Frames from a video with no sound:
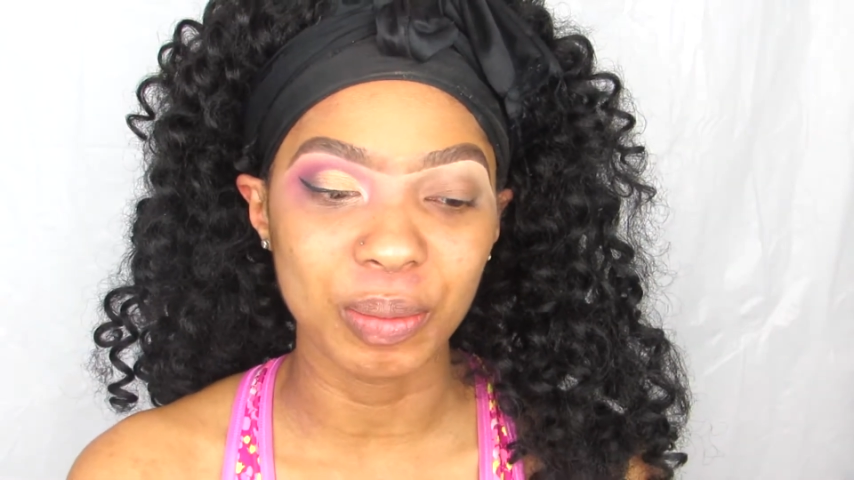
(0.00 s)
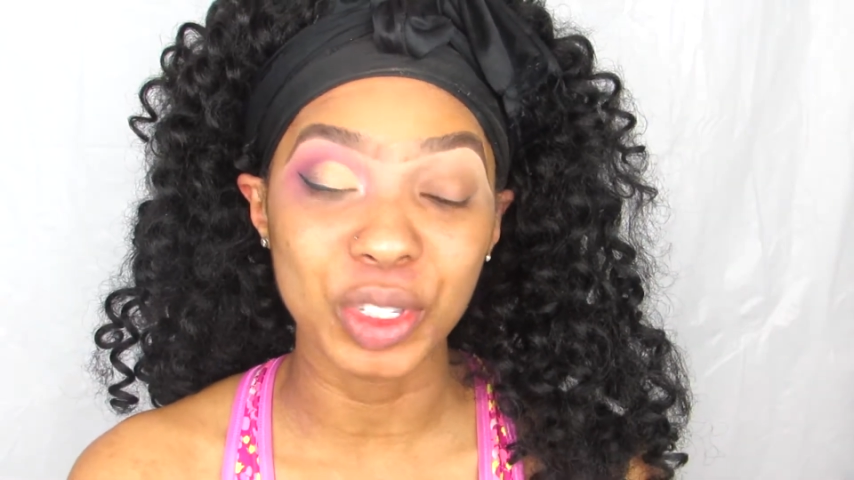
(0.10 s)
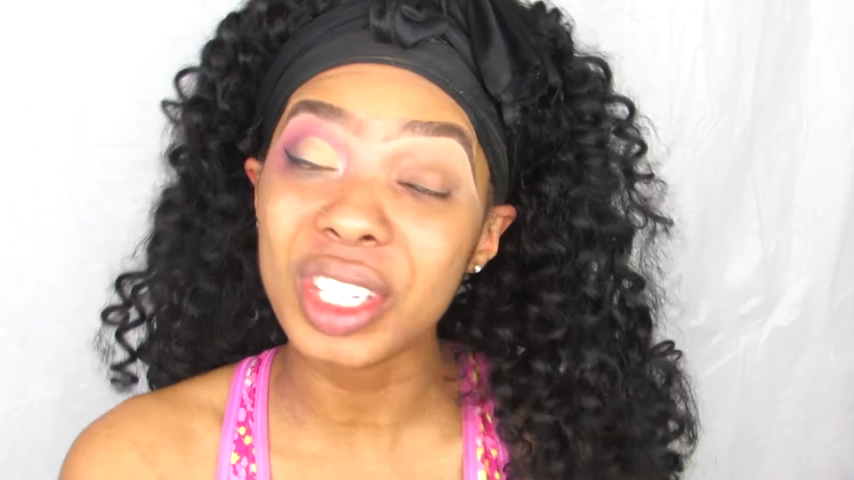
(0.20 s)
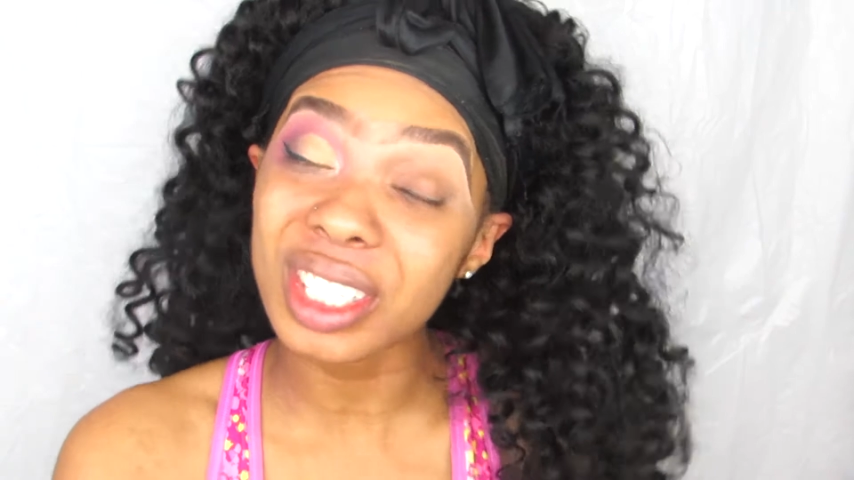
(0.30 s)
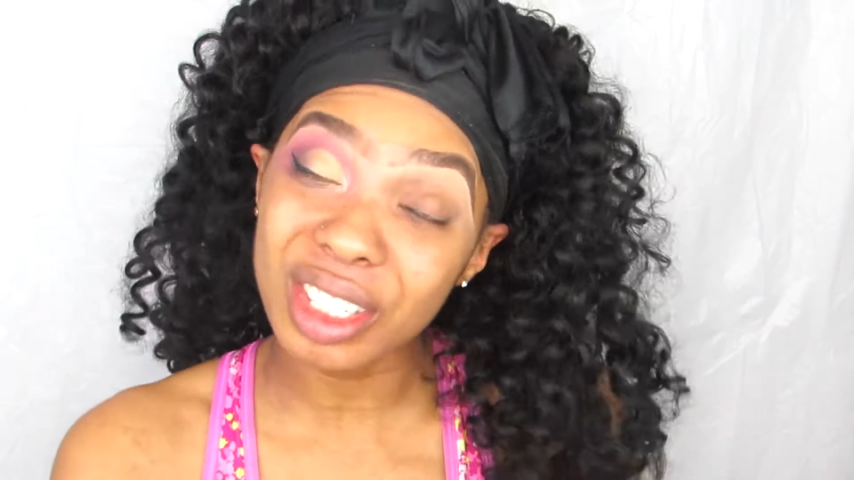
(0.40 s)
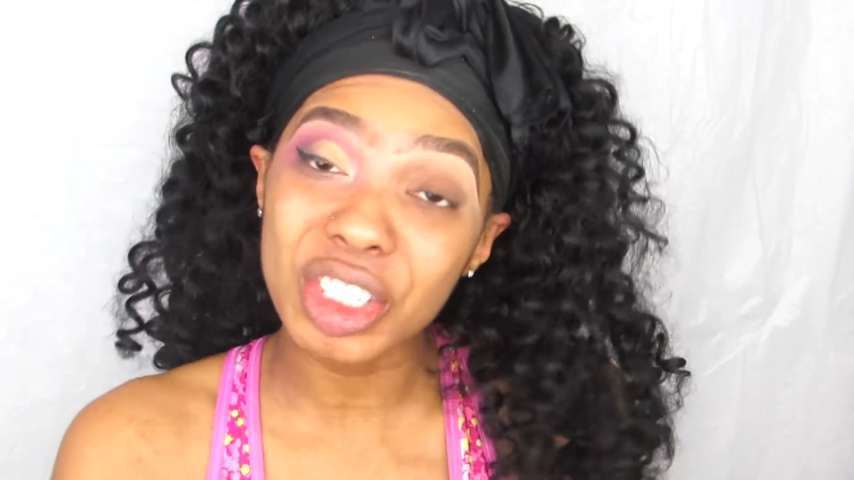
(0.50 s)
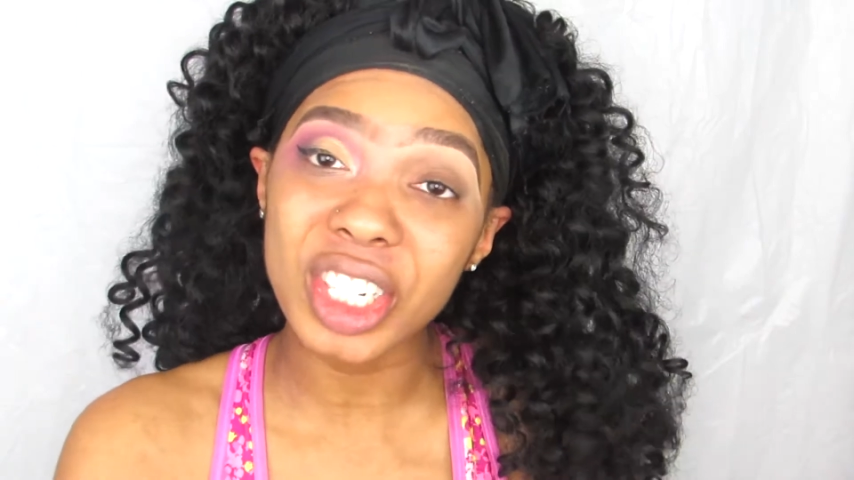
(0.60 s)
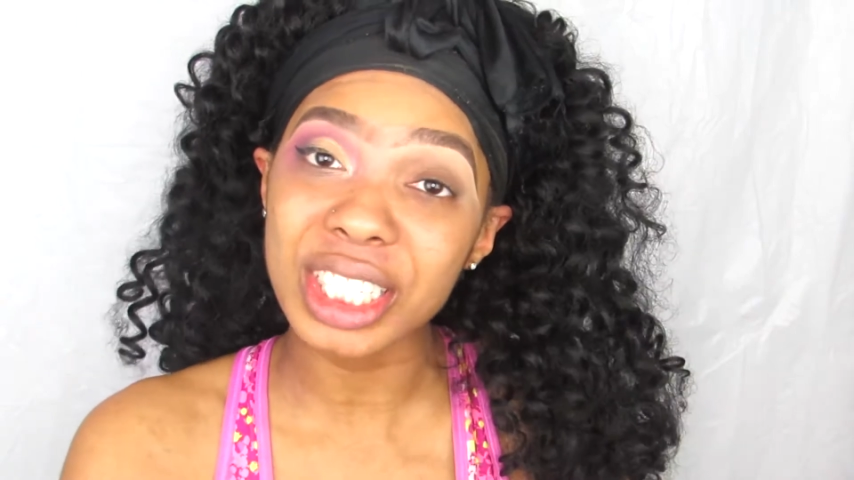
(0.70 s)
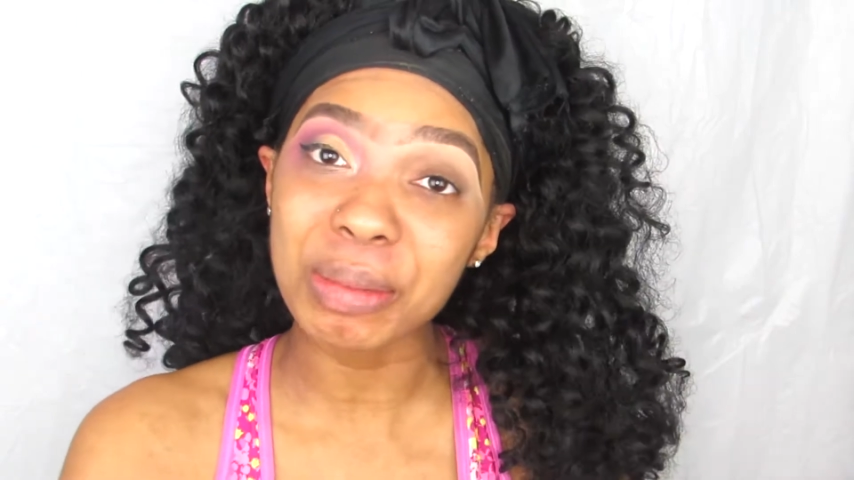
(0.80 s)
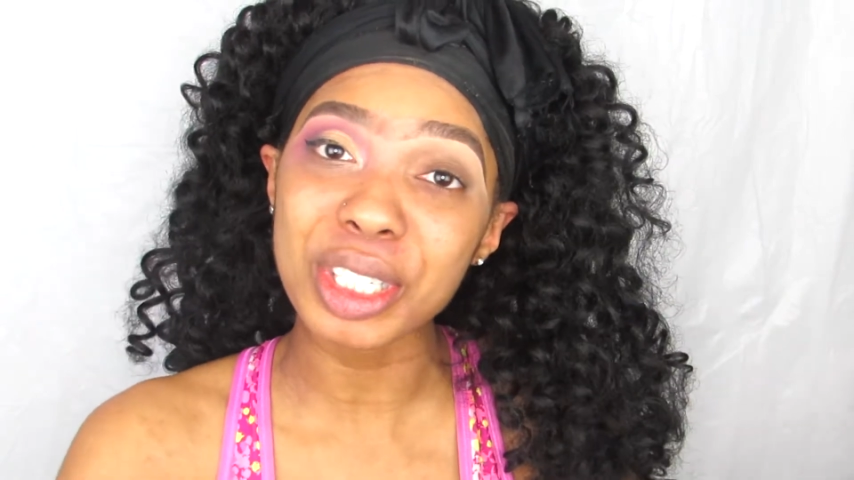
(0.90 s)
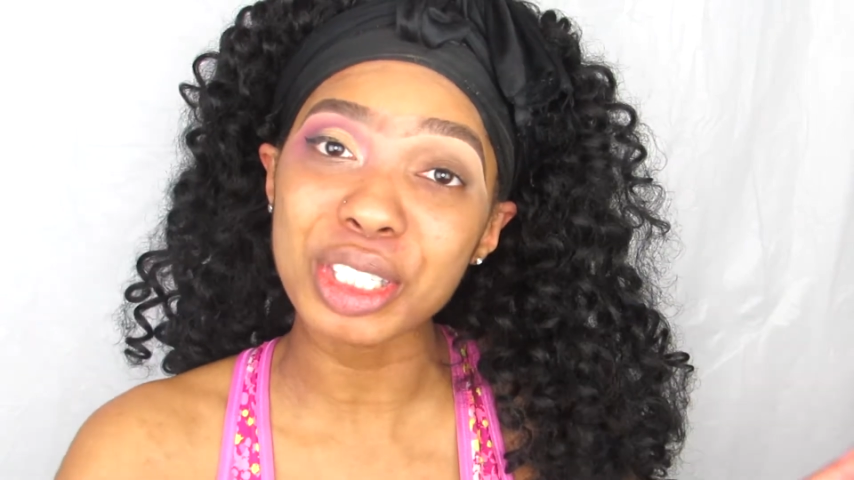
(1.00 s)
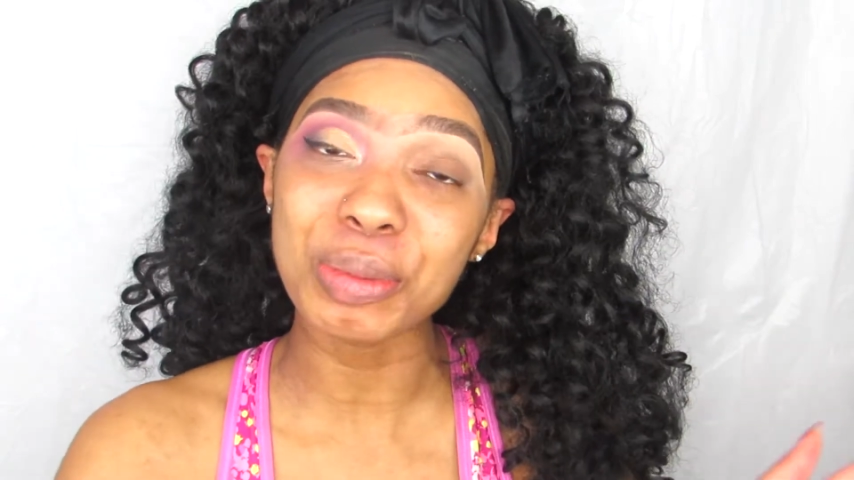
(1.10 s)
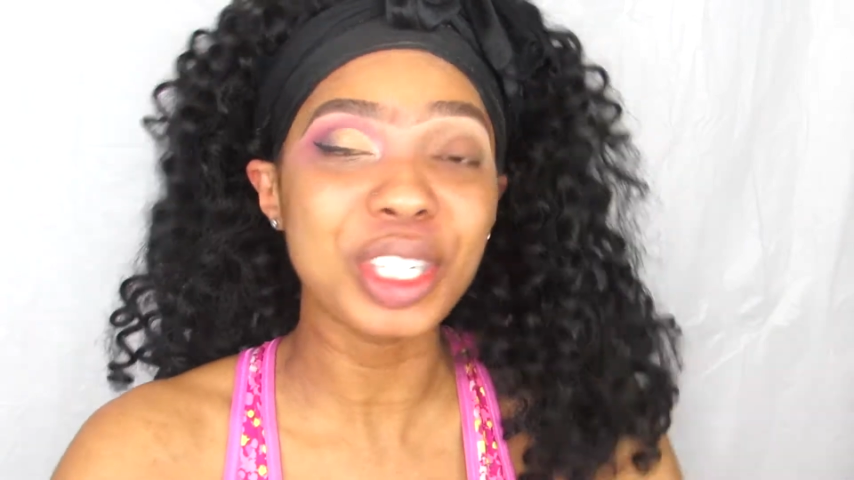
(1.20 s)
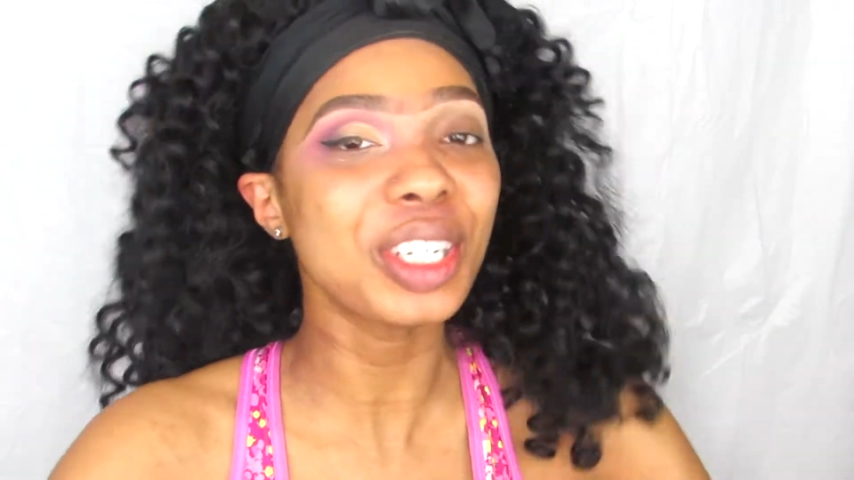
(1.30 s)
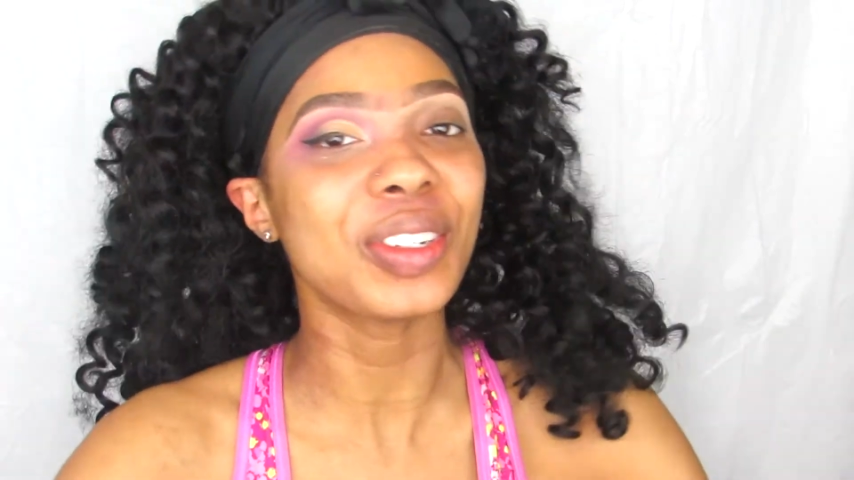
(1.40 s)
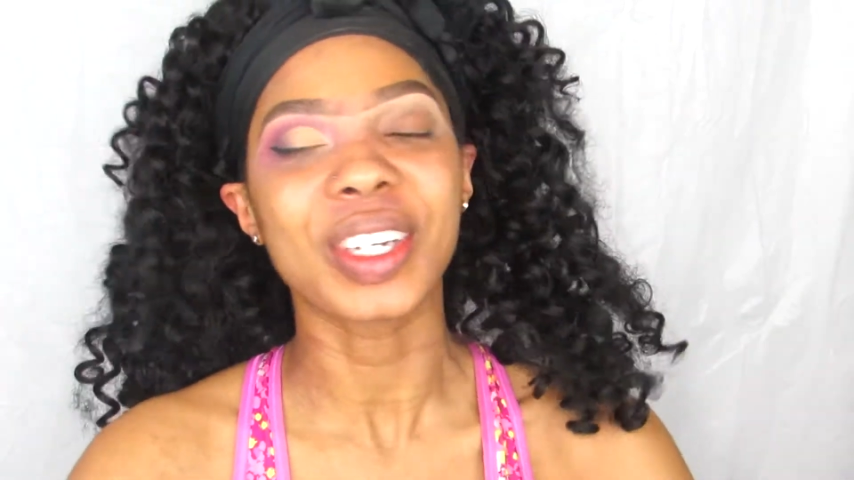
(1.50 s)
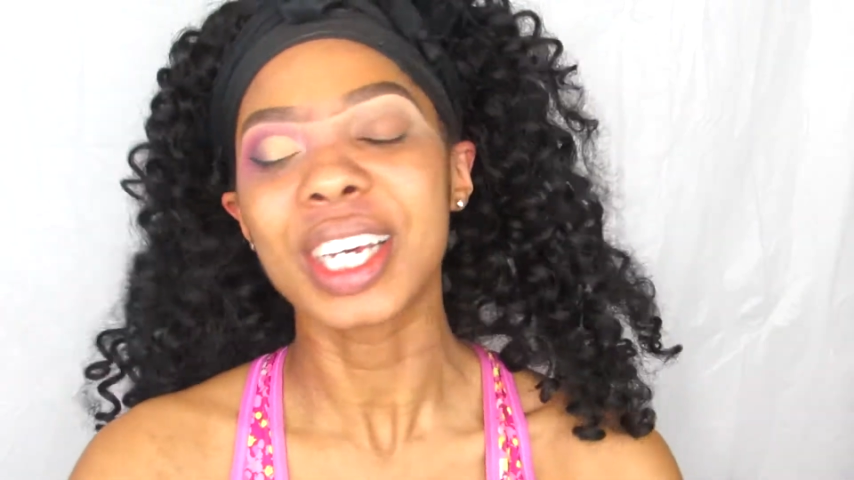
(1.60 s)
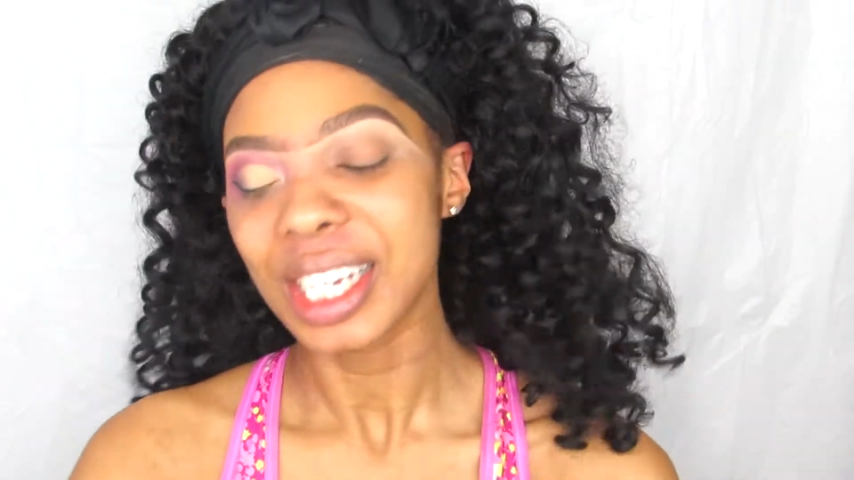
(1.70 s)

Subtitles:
you can still create something super cute.